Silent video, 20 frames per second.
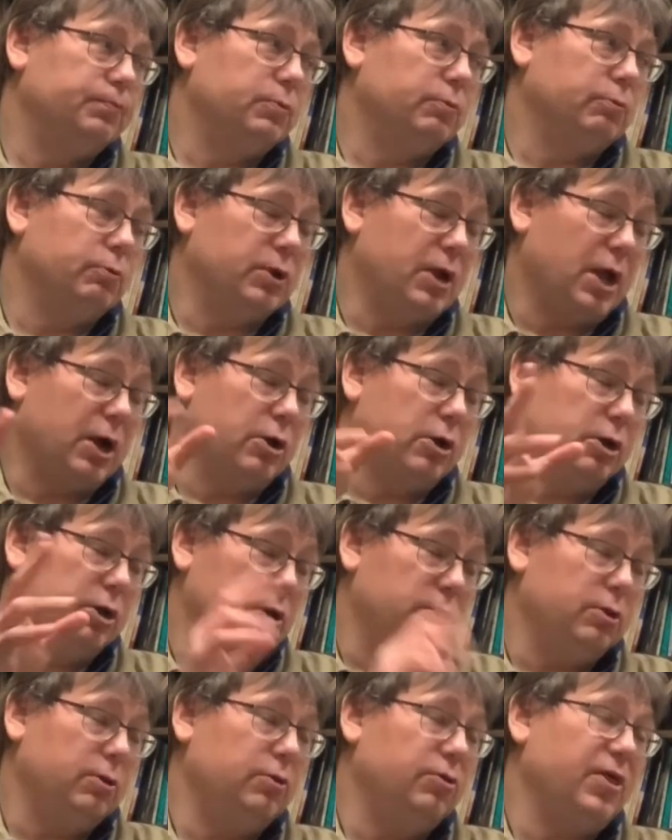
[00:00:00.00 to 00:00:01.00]
We're not going to
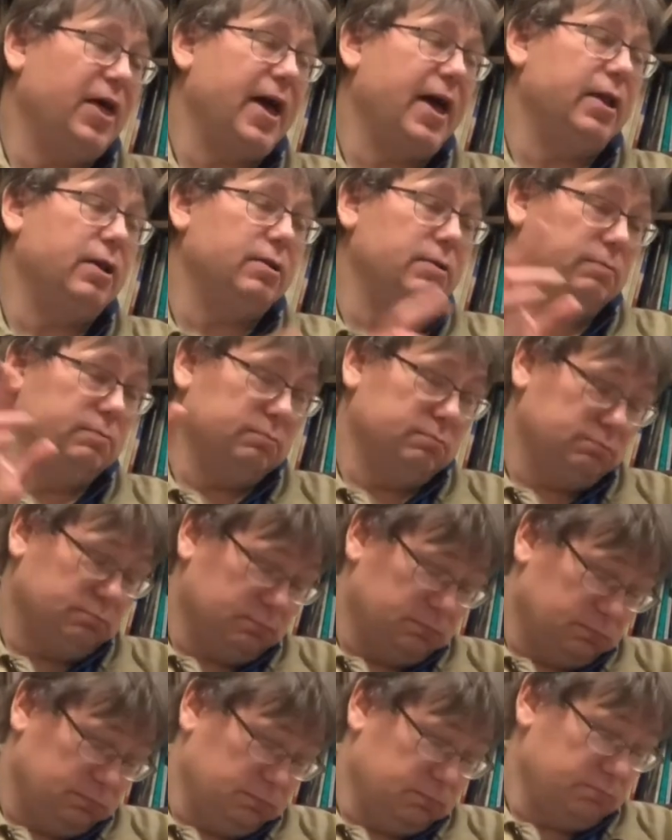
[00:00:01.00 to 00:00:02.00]
do that.
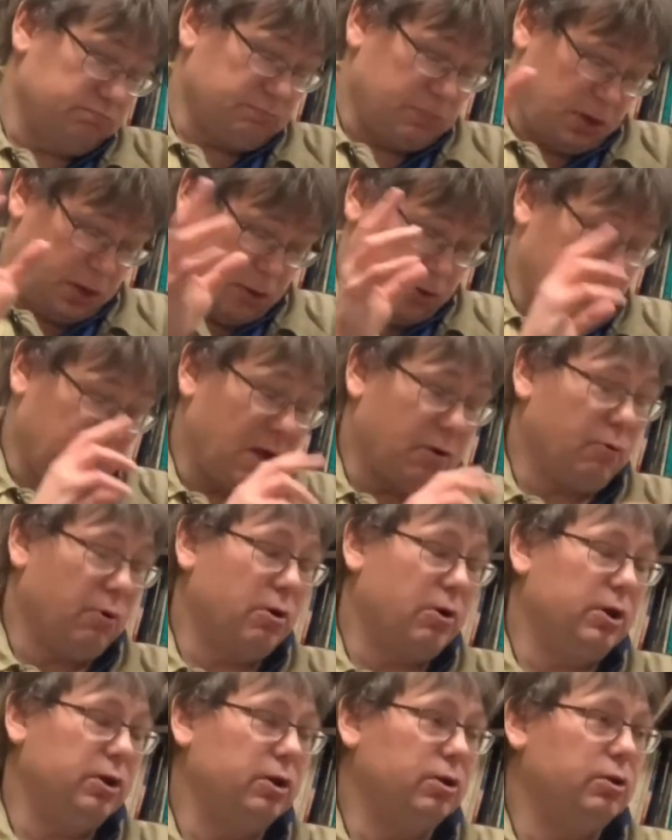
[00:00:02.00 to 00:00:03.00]
Here's how we're
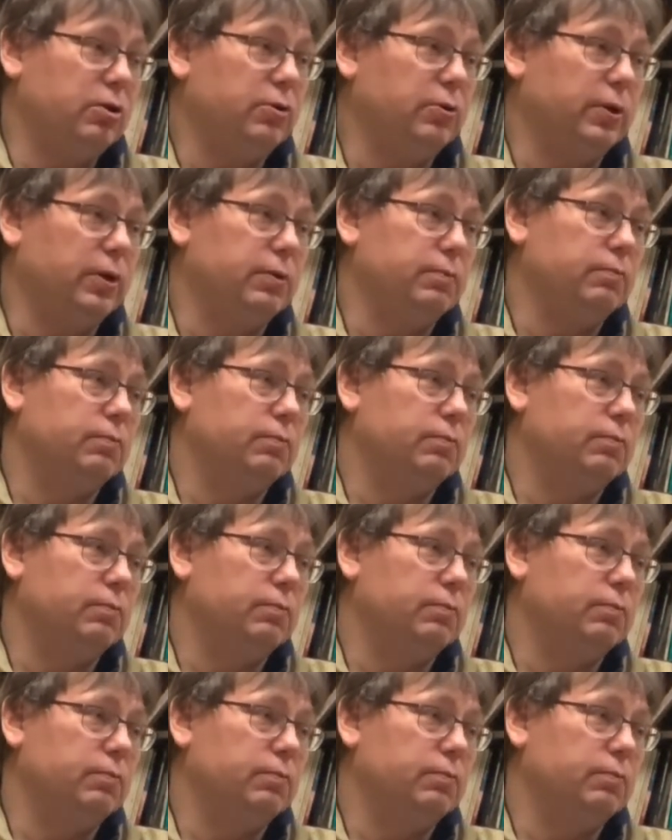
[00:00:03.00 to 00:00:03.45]
going to do it.